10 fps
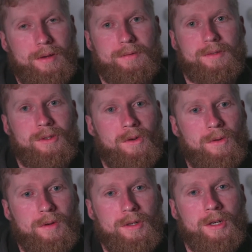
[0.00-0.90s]

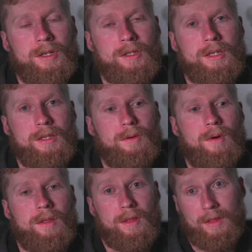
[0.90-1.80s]
So currently
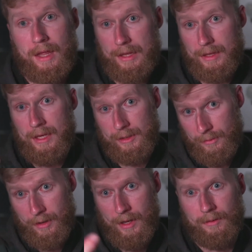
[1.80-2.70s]
this
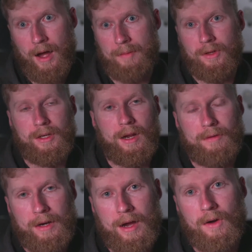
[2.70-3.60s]
one that I'm looking at
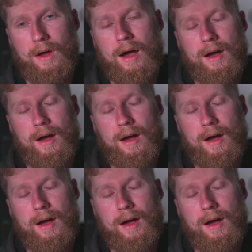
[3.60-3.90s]
right now,